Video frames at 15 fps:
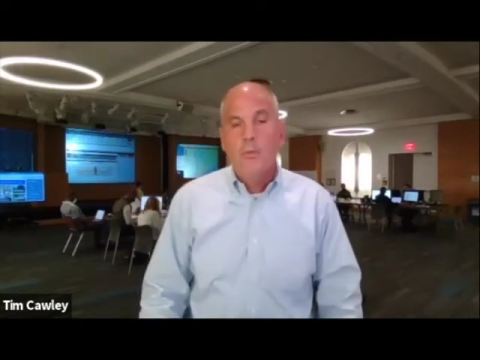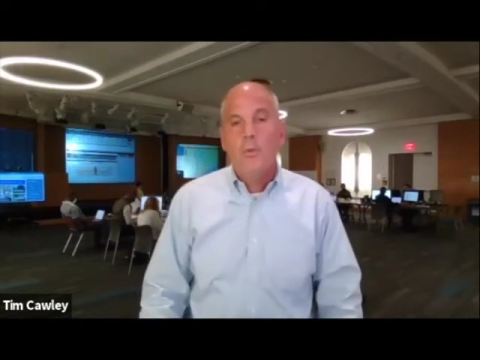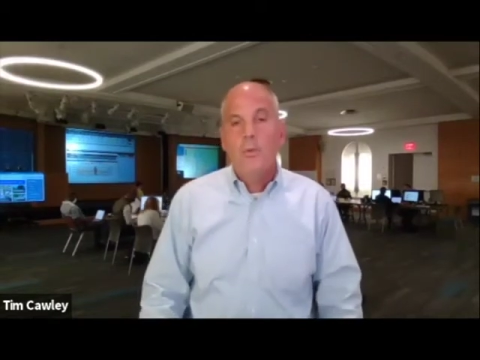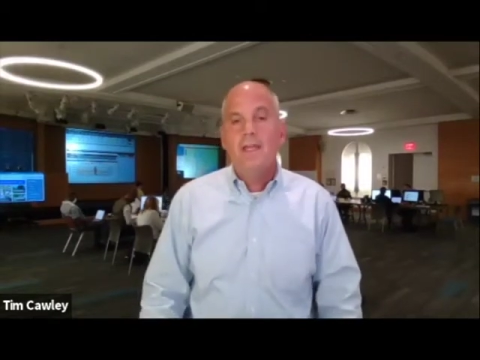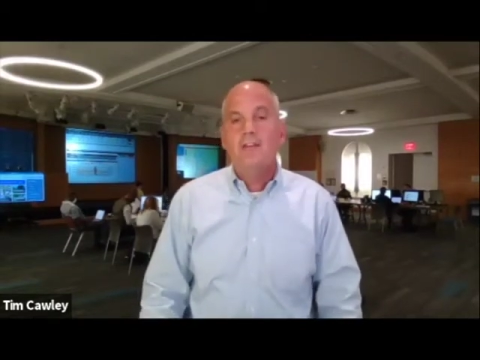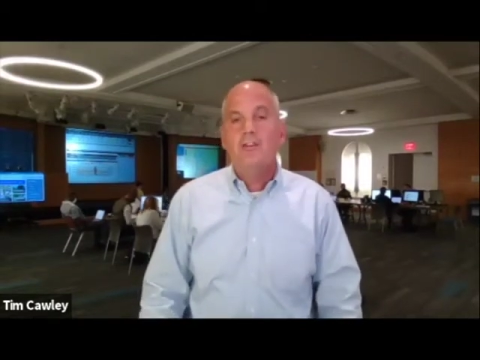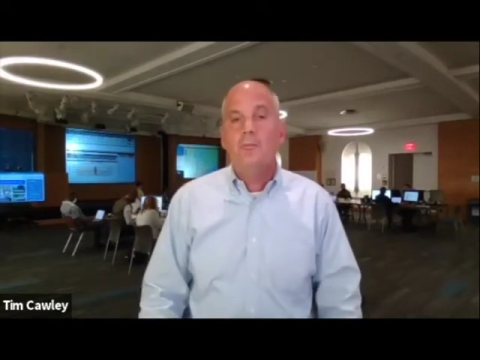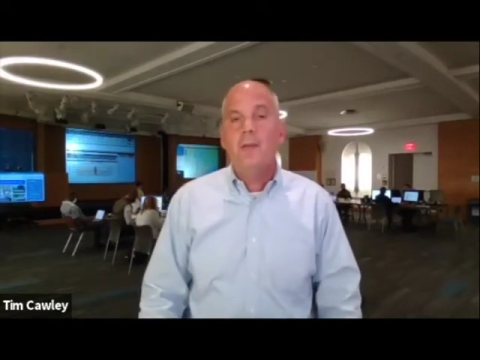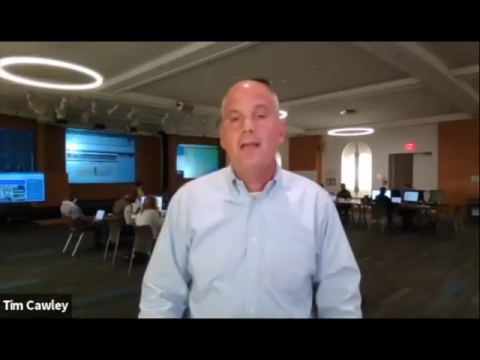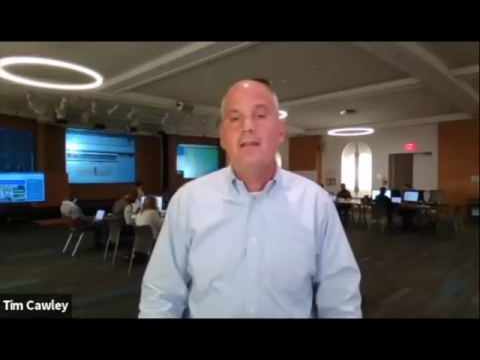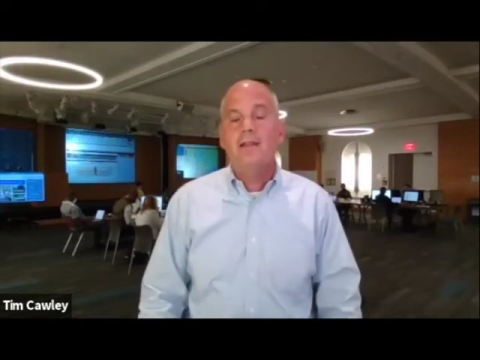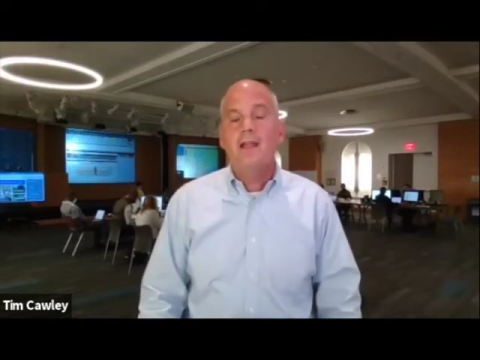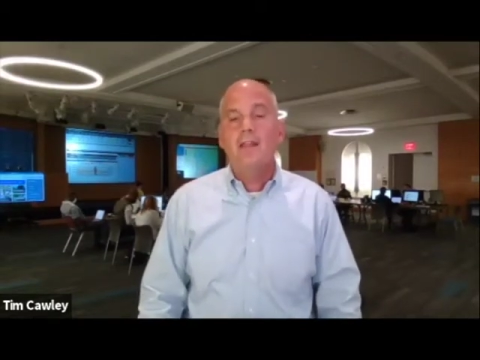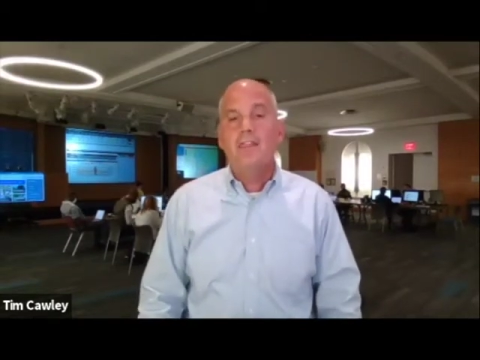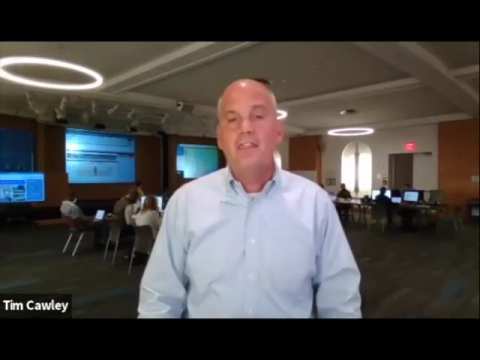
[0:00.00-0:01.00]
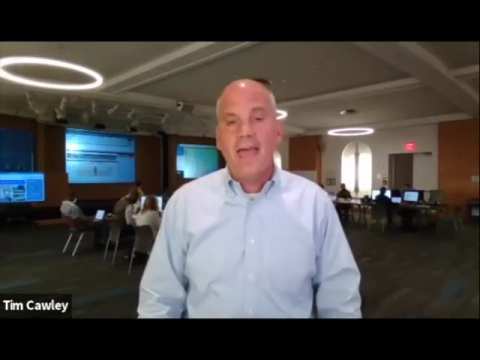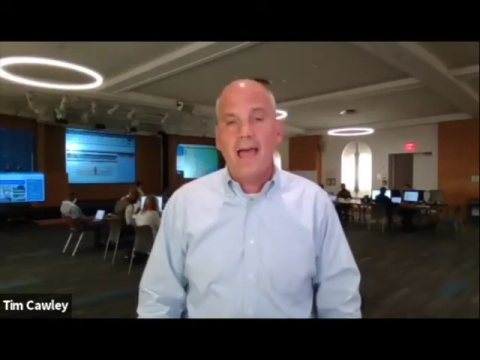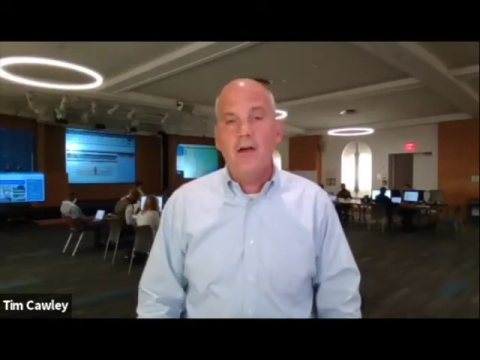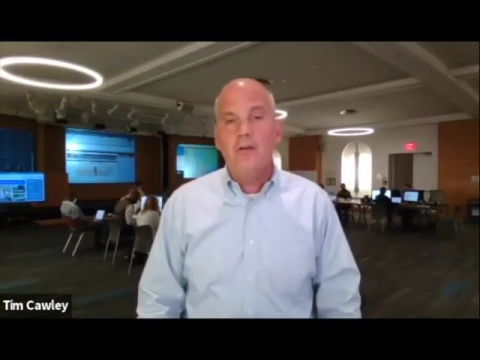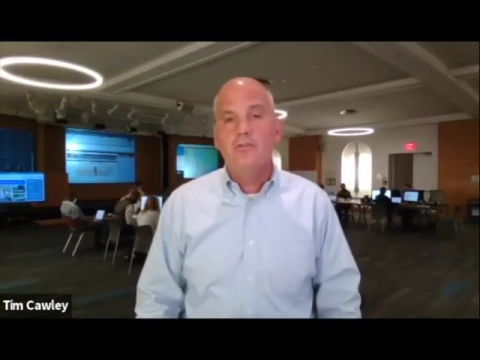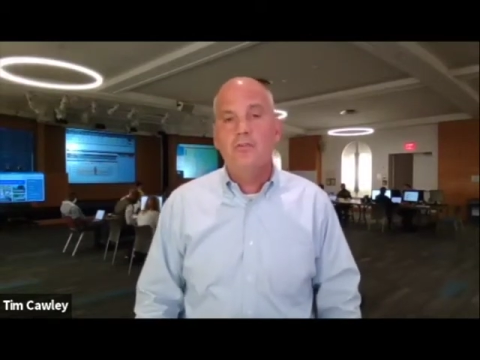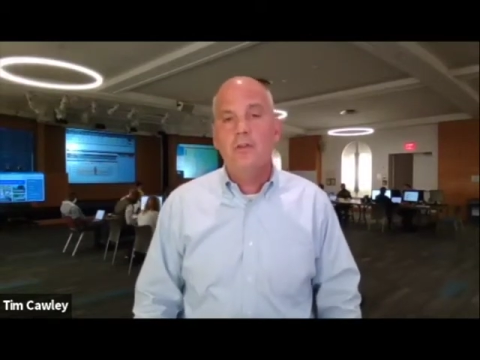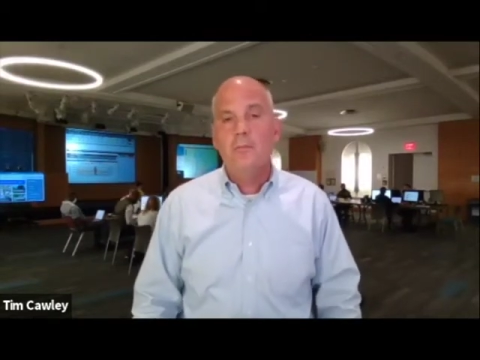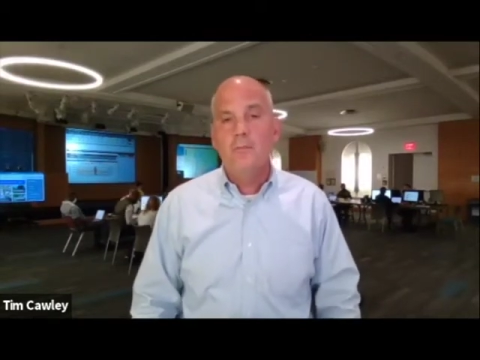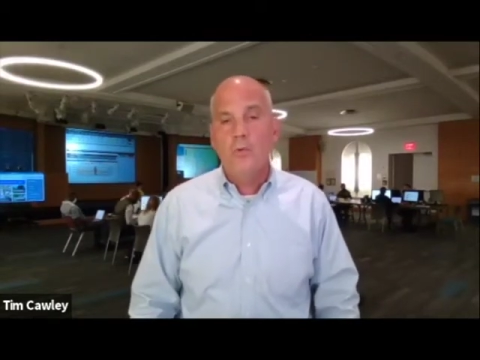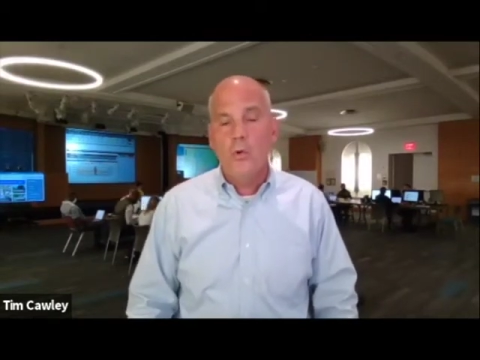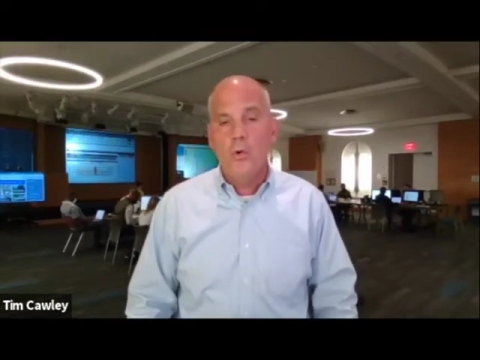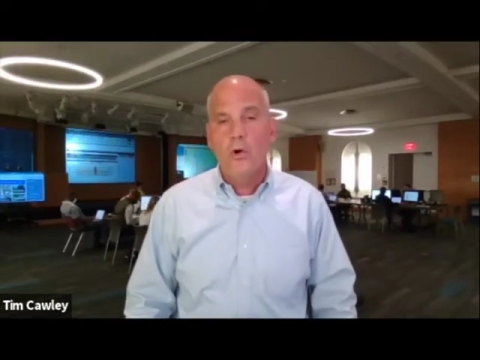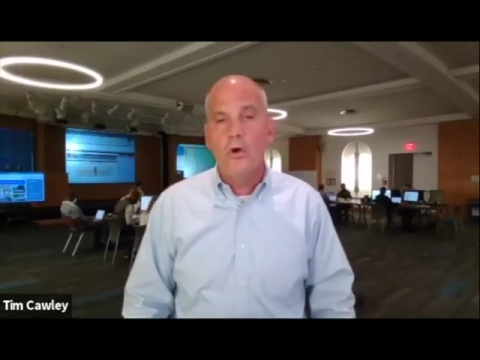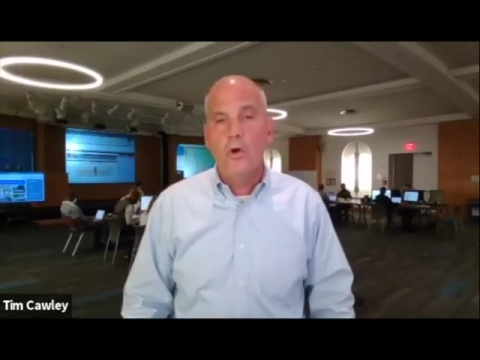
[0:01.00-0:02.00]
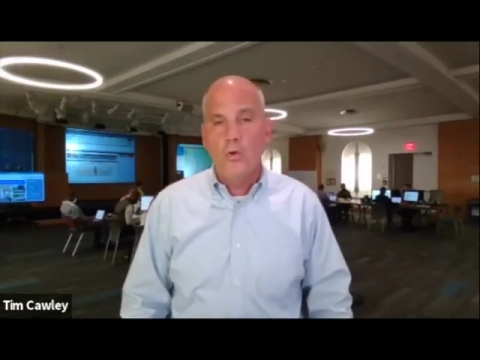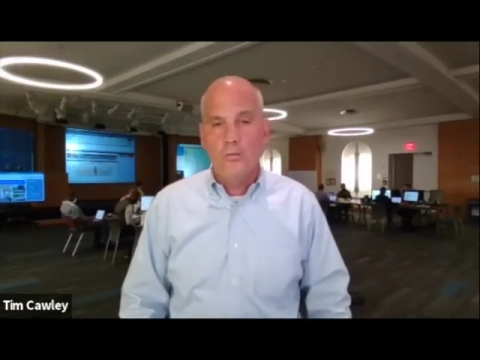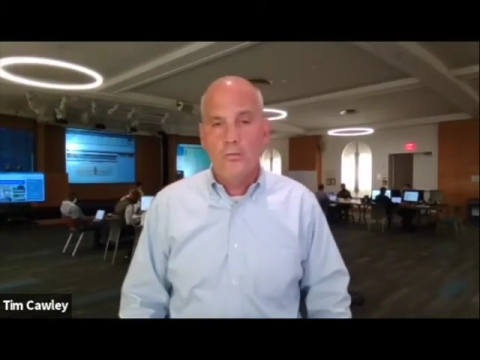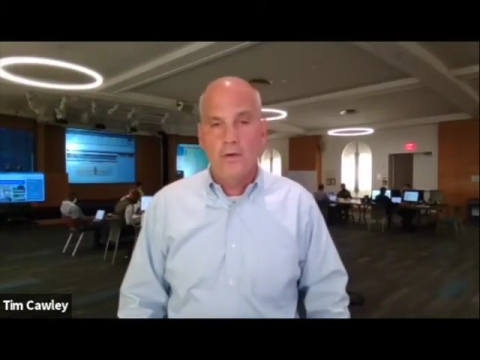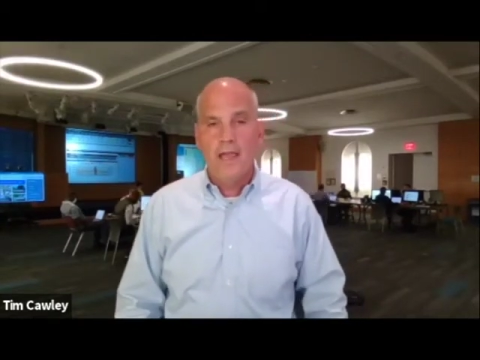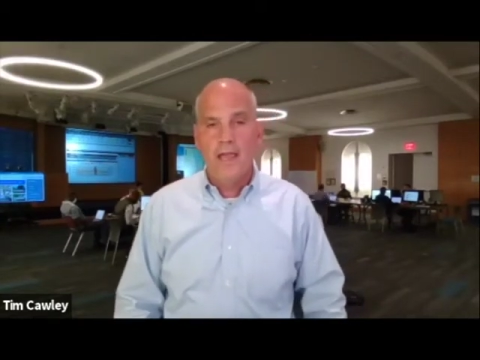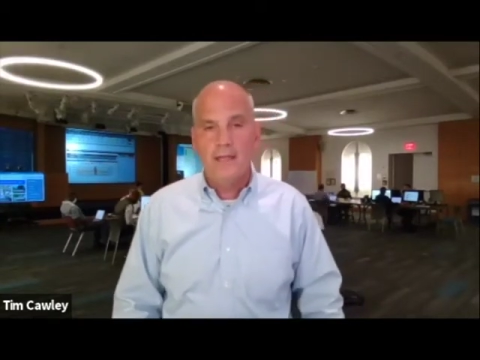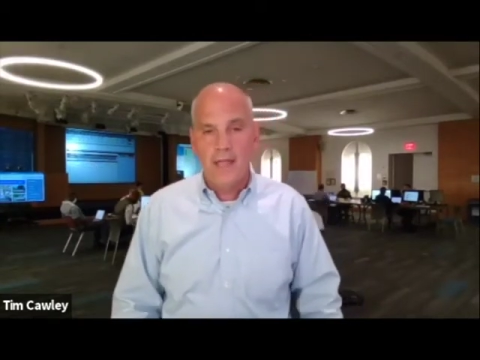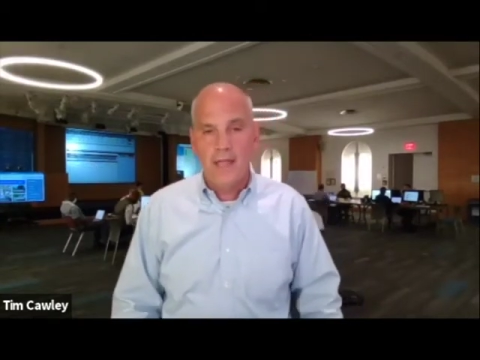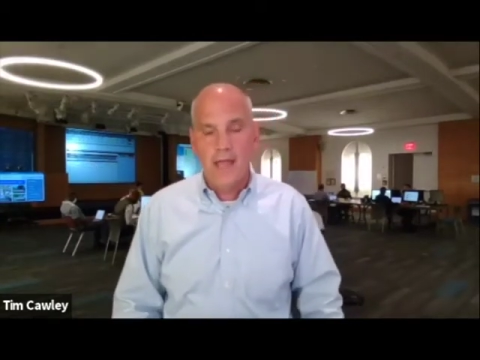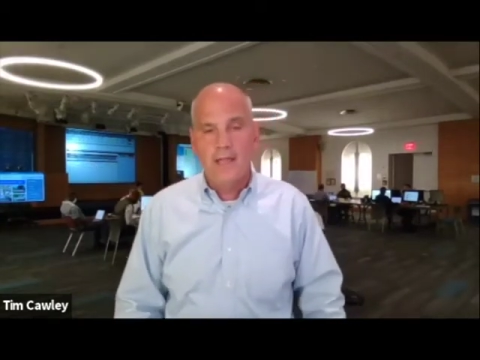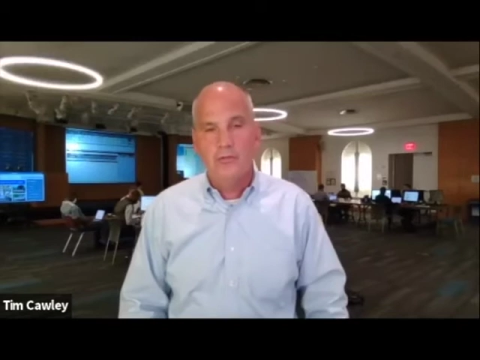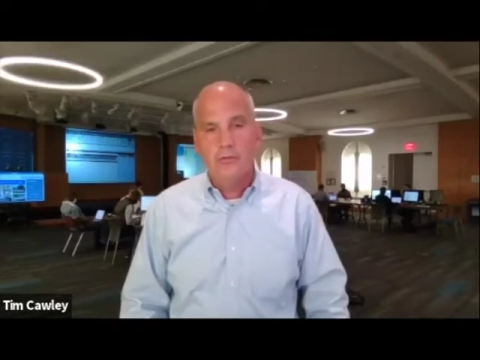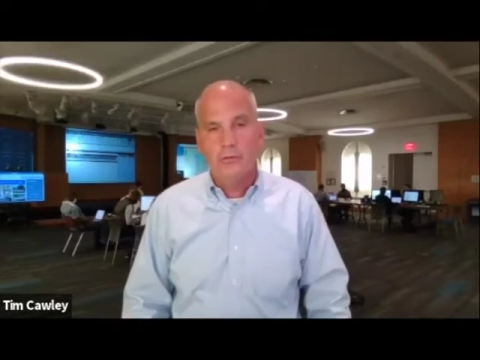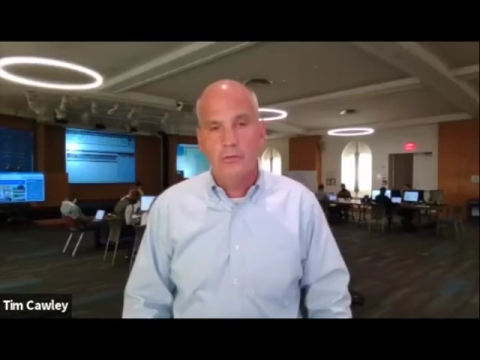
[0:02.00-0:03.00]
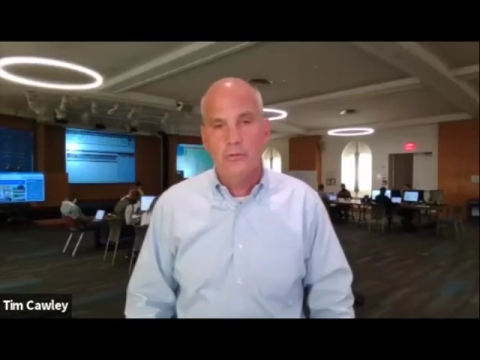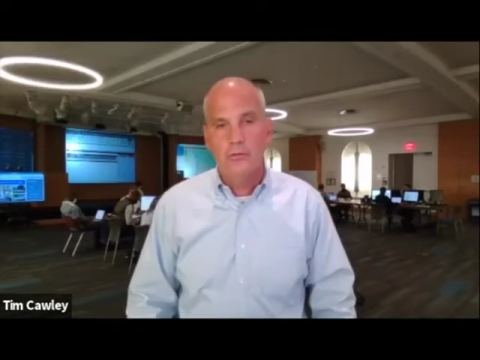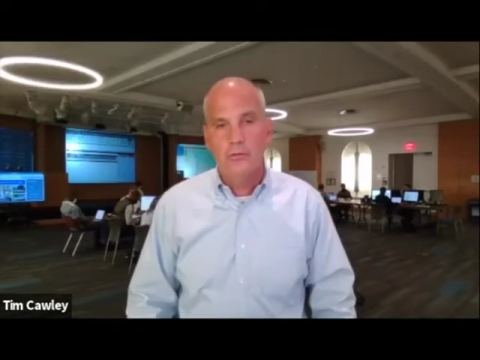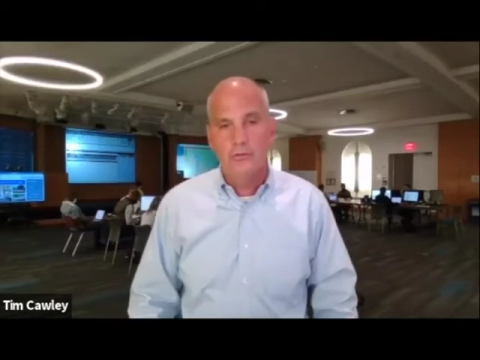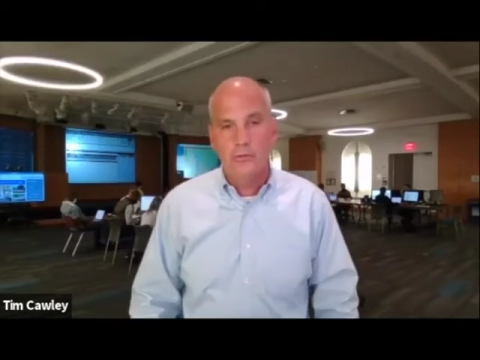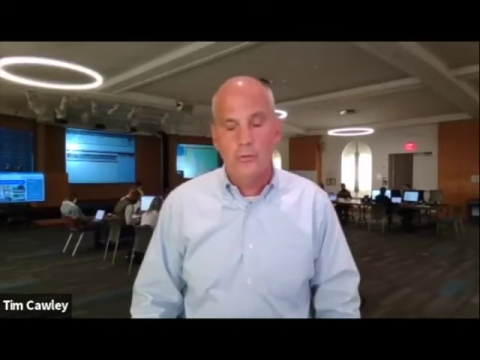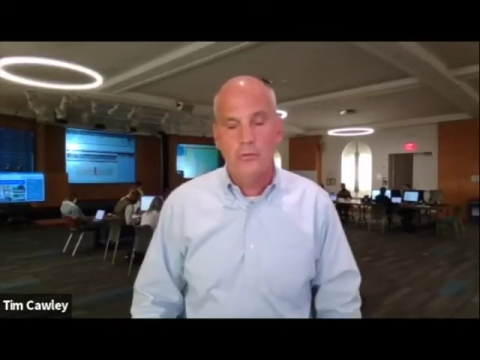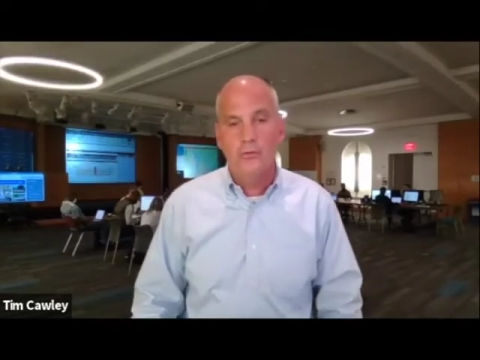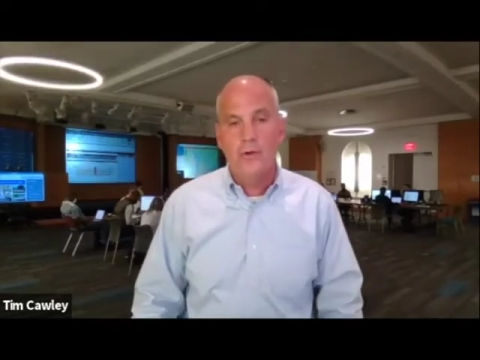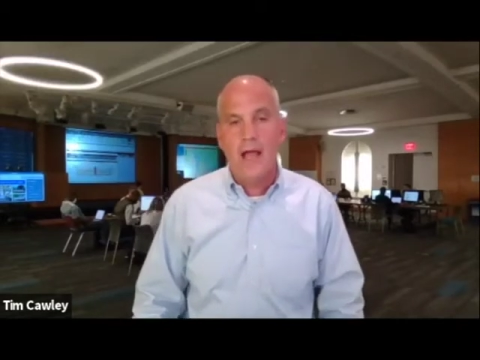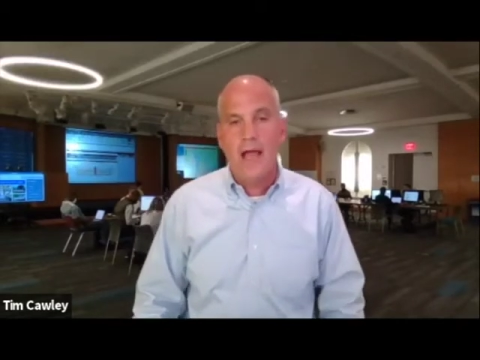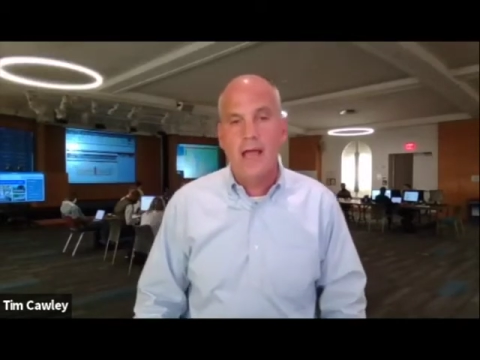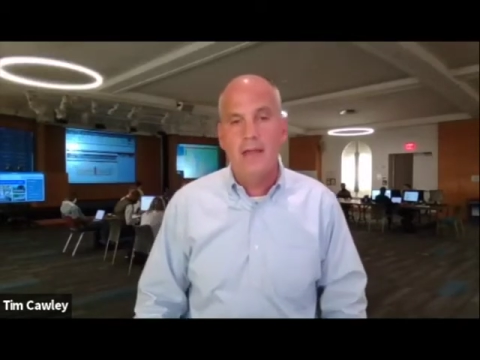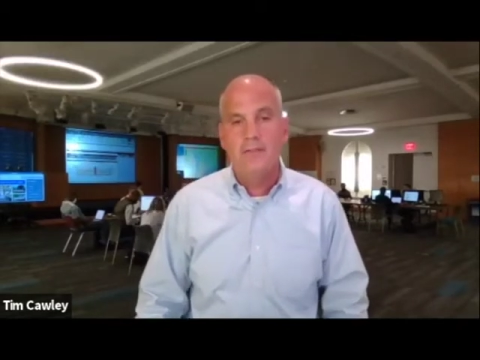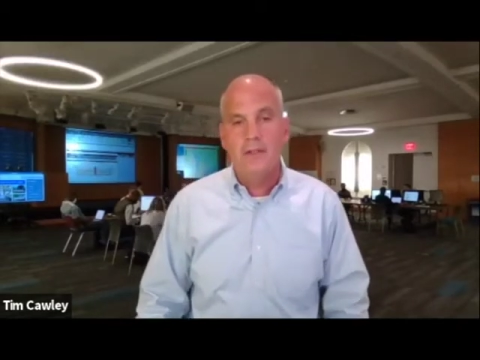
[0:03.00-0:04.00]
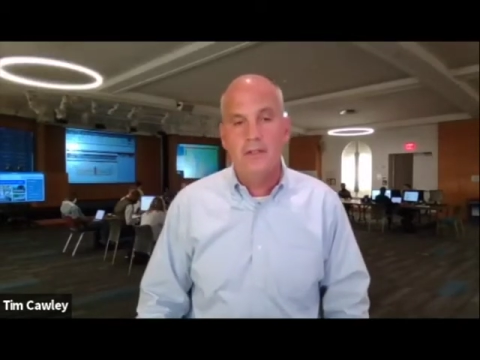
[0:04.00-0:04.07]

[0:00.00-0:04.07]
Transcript: We expect 1,000 more overhead line crews to arrive